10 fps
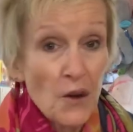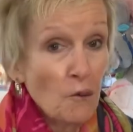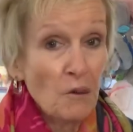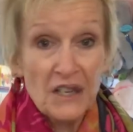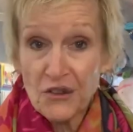
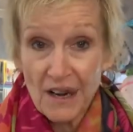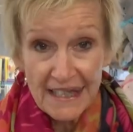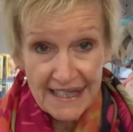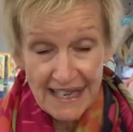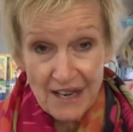We try to
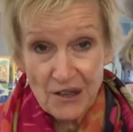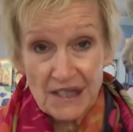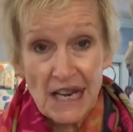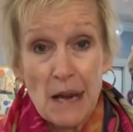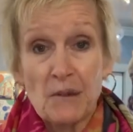stay on
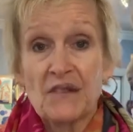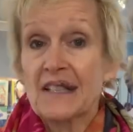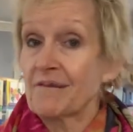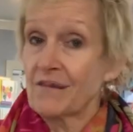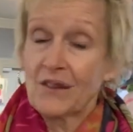top of
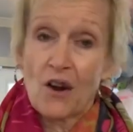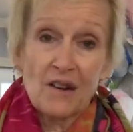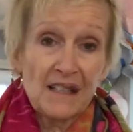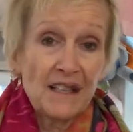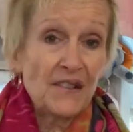it. Our
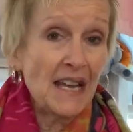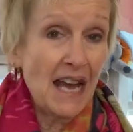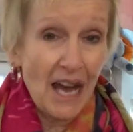Olivia